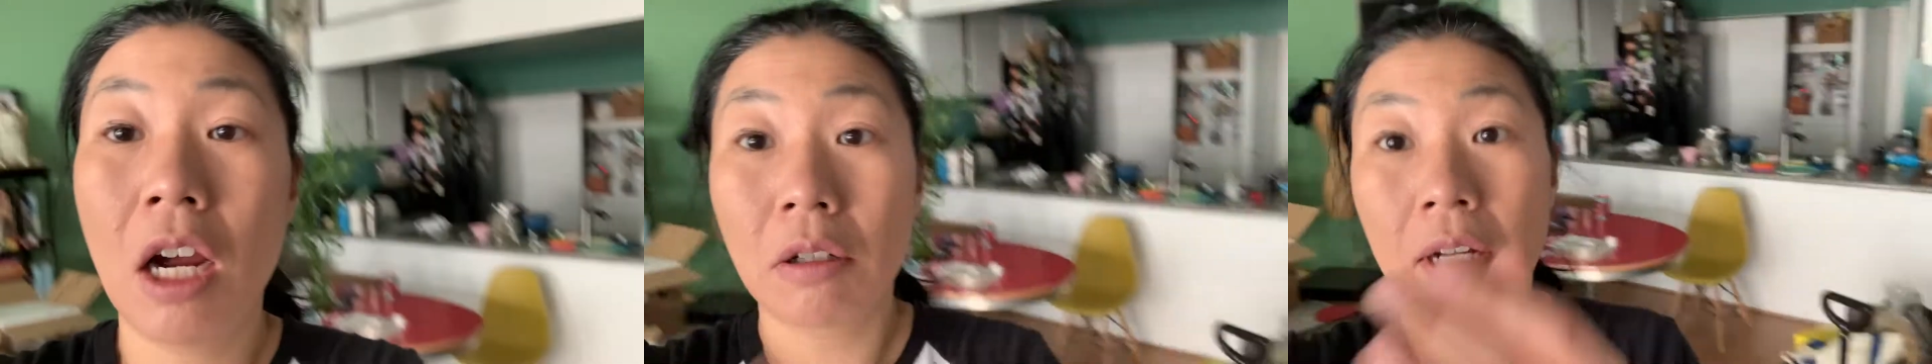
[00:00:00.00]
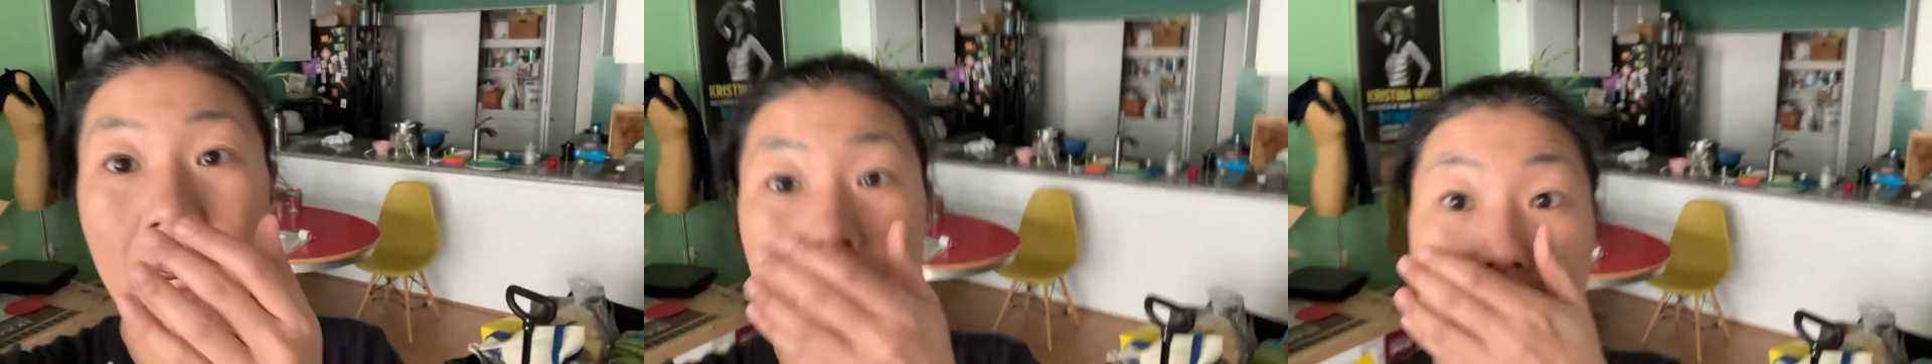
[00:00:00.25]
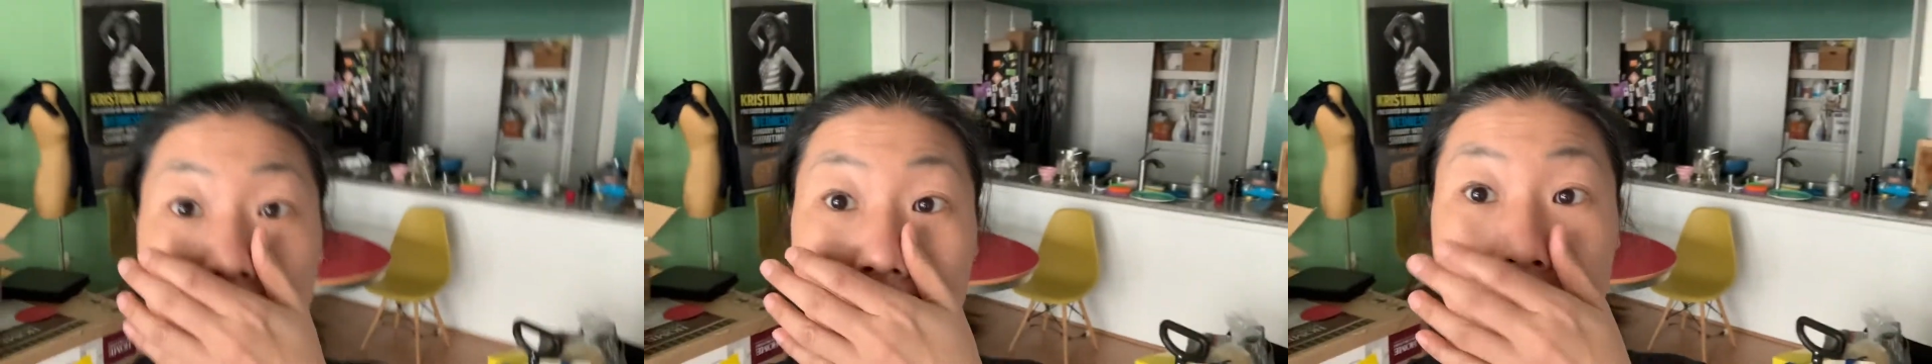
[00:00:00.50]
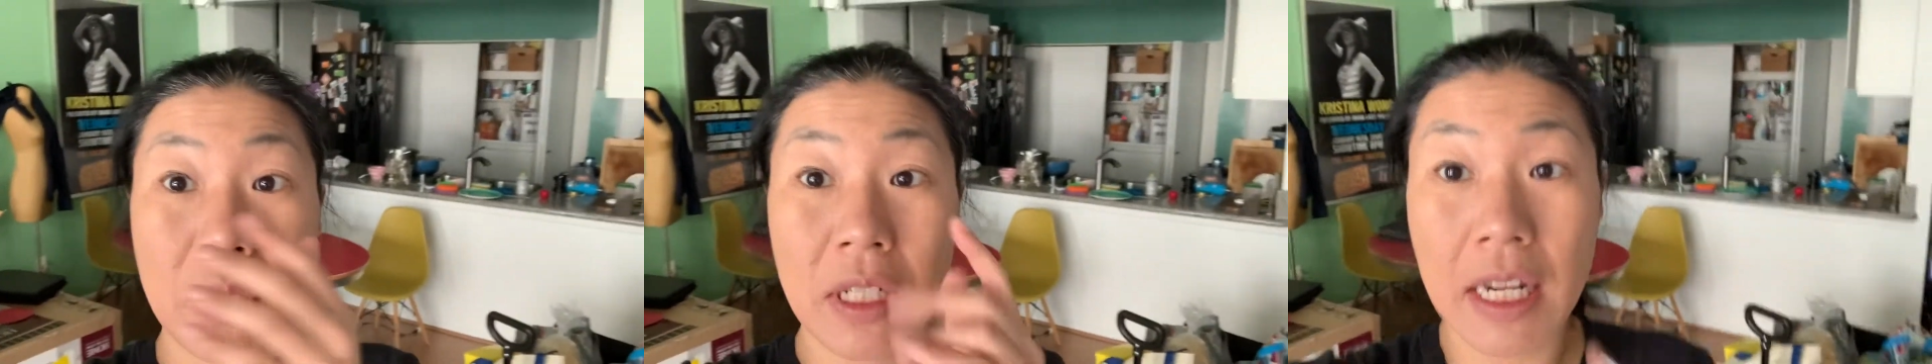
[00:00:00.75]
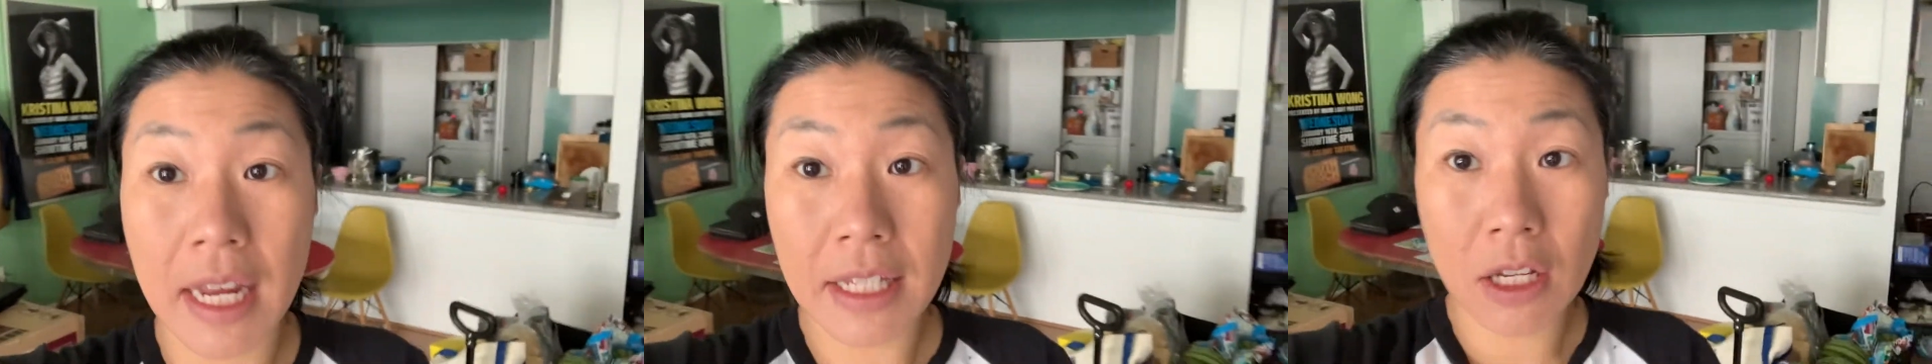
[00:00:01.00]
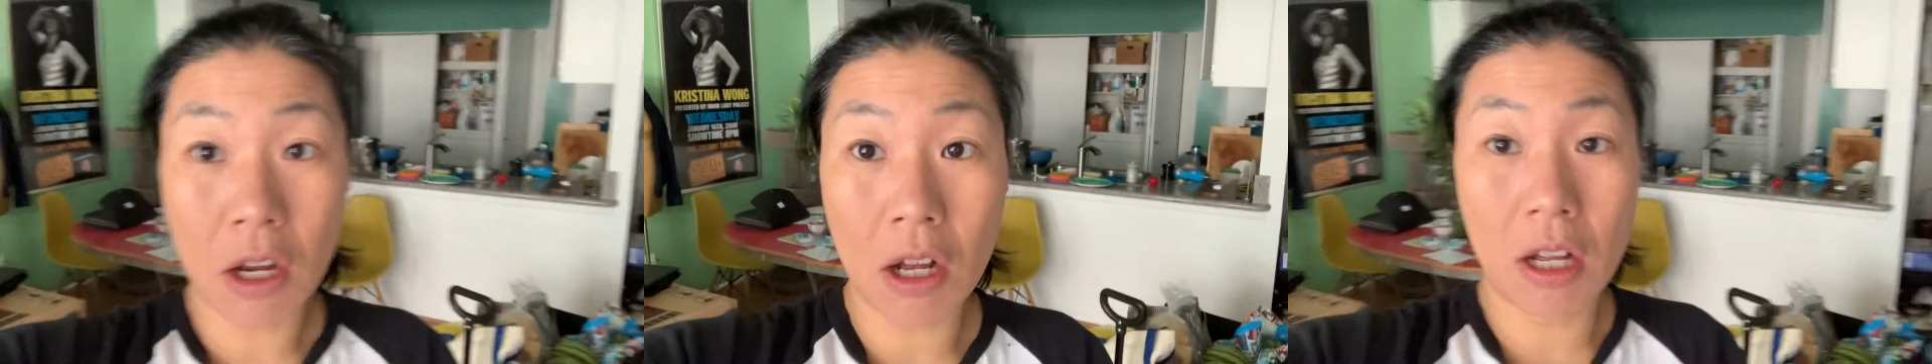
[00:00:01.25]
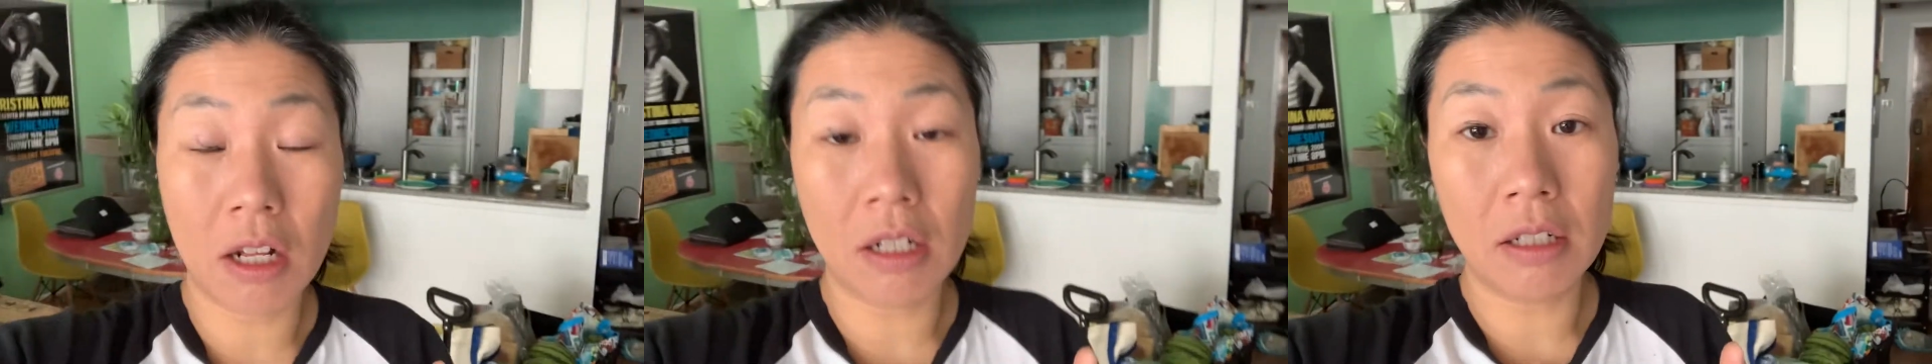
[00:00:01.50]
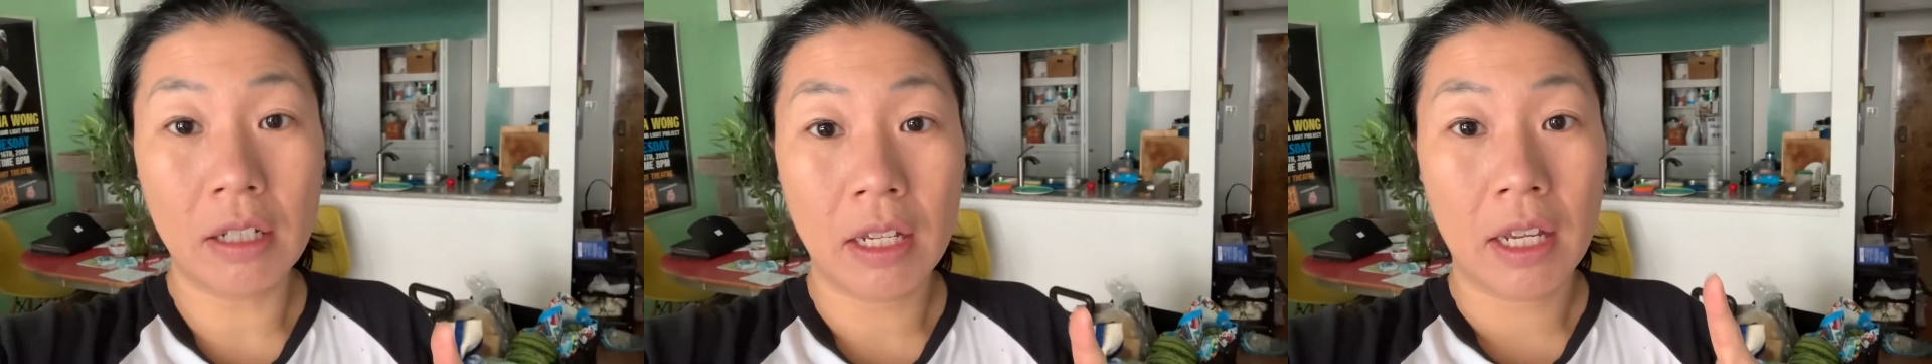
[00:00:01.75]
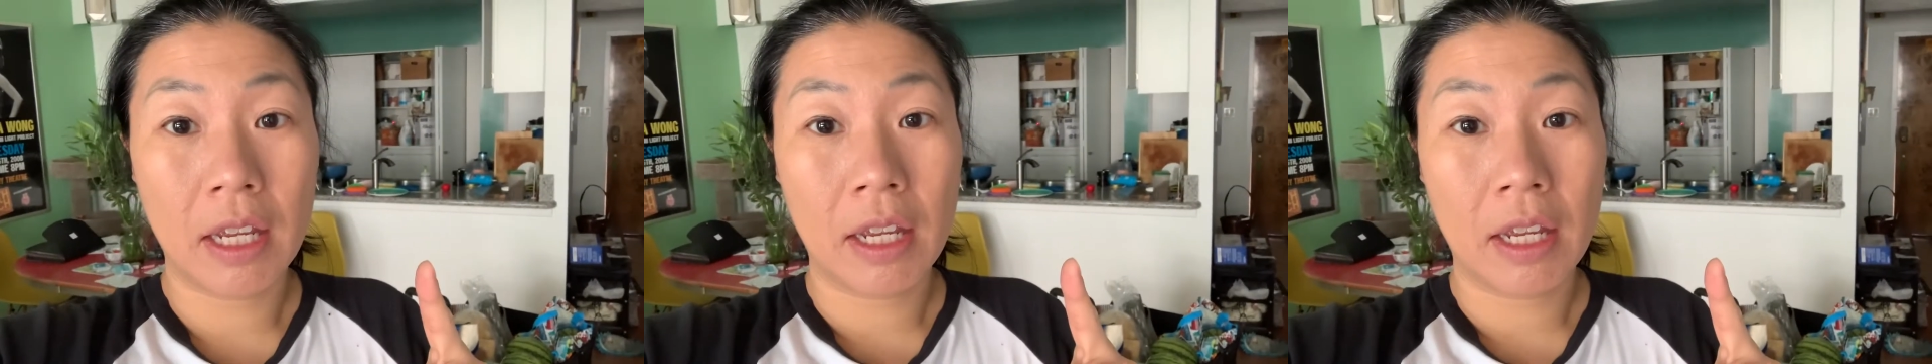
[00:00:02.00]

Okay, so today's haul